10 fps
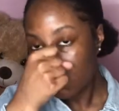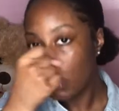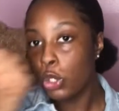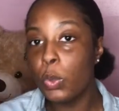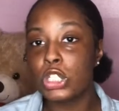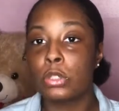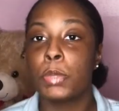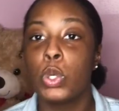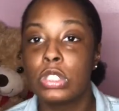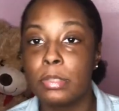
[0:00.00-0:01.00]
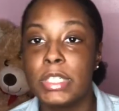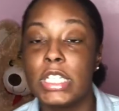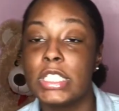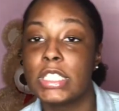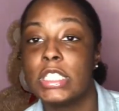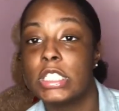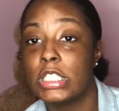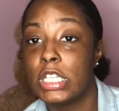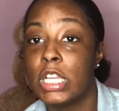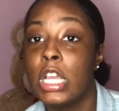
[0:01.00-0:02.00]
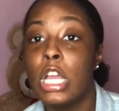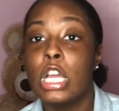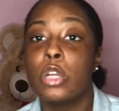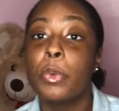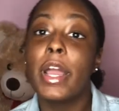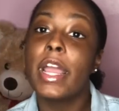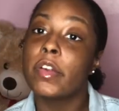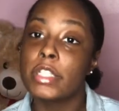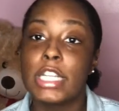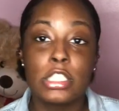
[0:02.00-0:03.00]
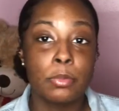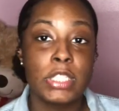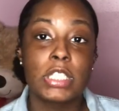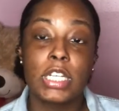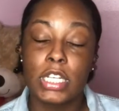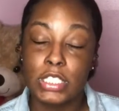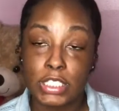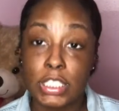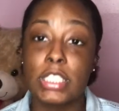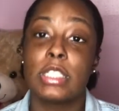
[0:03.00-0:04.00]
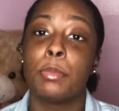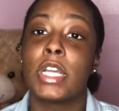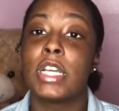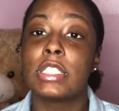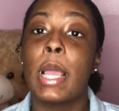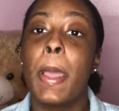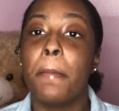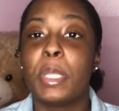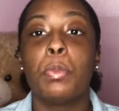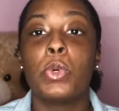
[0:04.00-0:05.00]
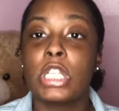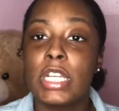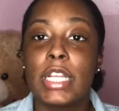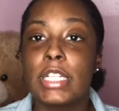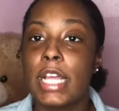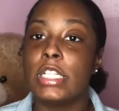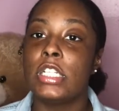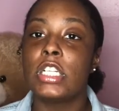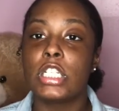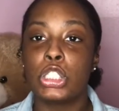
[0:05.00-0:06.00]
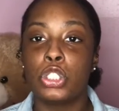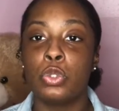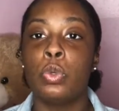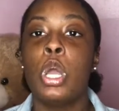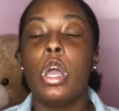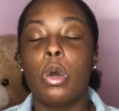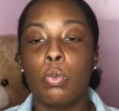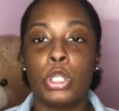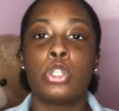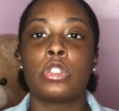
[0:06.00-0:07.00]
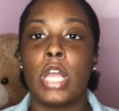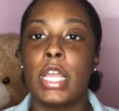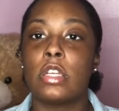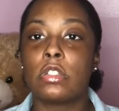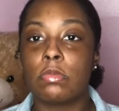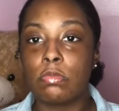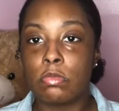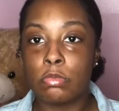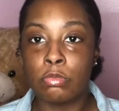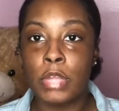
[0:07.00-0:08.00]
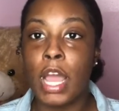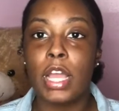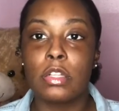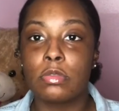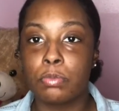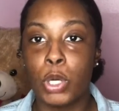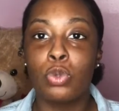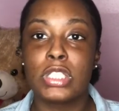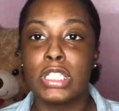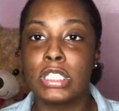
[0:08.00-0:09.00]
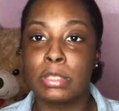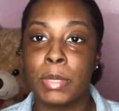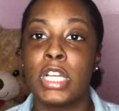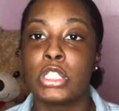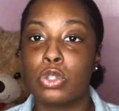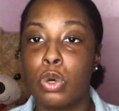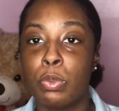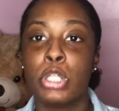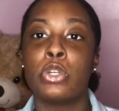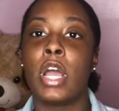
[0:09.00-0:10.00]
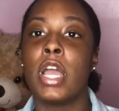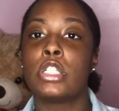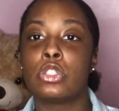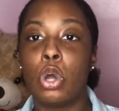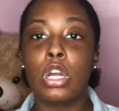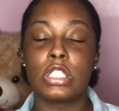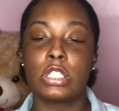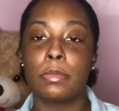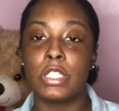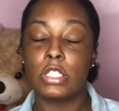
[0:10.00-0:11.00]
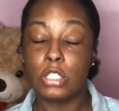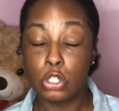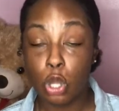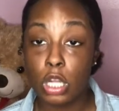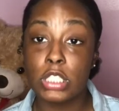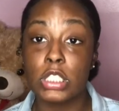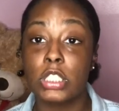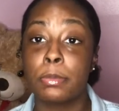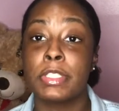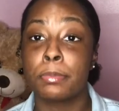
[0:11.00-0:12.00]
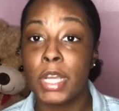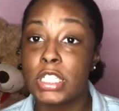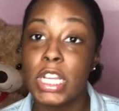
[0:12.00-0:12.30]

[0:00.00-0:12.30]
You want your post to be consistent. You want everything to be consistent, because people look at that. They look at you when you're like not posting as much, or when you're not talking to them as much.